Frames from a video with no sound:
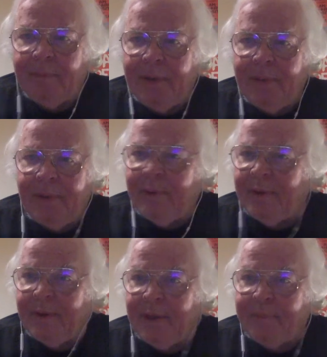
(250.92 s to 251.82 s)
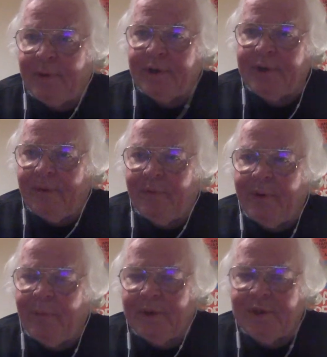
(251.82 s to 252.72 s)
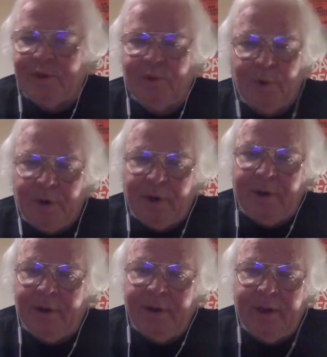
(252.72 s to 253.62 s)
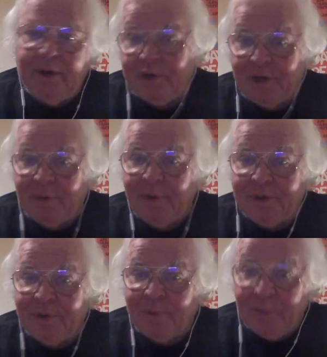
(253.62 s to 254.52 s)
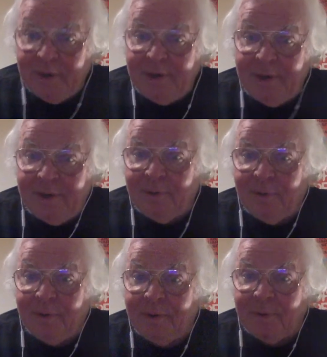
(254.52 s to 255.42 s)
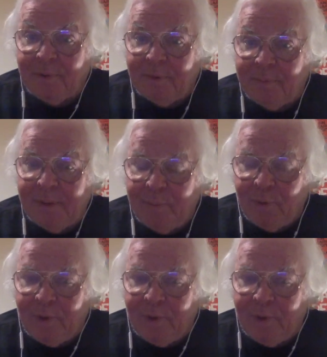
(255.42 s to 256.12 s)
maybe whether that person, if he wants to work, he or she wants to work here or be more